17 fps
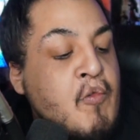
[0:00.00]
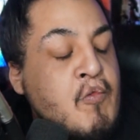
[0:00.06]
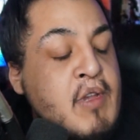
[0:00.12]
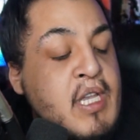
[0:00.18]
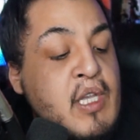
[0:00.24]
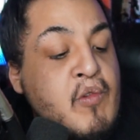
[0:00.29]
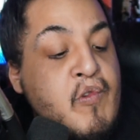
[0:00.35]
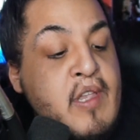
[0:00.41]

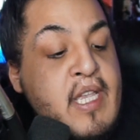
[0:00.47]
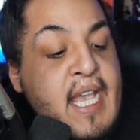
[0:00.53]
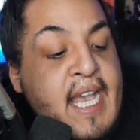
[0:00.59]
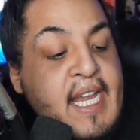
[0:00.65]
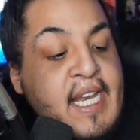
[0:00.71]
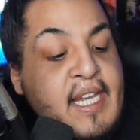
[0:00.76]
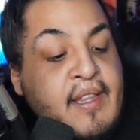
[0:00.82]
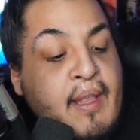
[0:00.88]

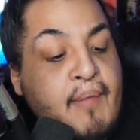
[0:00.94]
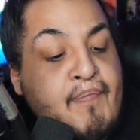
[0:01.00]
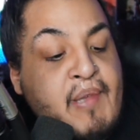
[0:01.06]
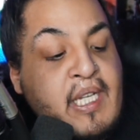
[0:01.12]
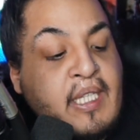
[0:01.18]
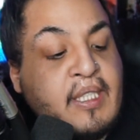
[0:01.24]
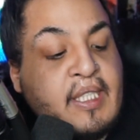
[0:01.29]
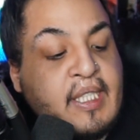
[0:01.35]
recreated the
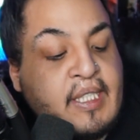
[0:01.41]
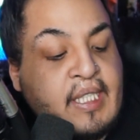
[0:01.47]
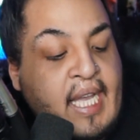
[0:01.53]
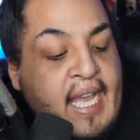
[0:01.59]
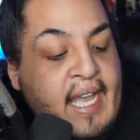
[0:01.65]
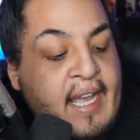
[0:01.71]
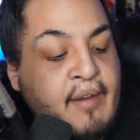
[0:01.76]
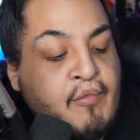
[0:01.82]
pieces
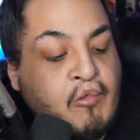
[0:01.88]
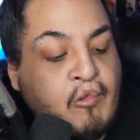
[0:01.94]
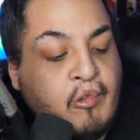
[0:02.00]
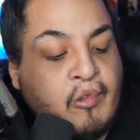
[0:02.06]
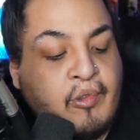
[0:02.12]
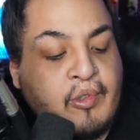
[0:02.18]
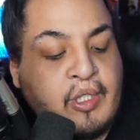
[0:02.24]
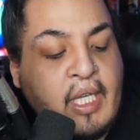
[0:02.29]
and
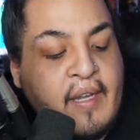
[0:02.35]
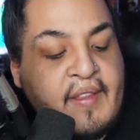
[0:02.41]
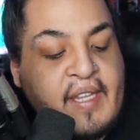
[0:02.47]
rules.